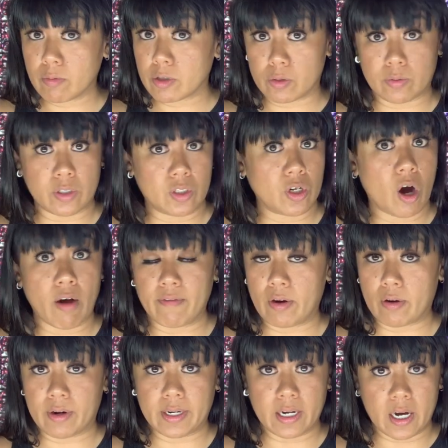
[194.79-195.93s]
which was not
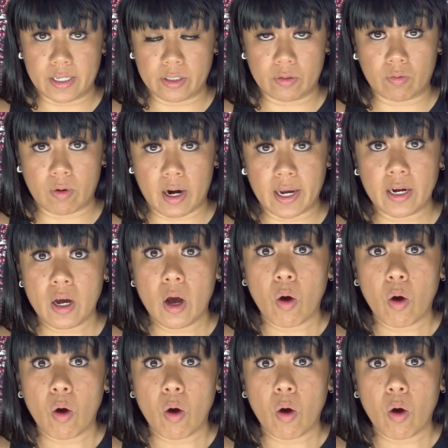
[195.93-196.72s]
very nice, right?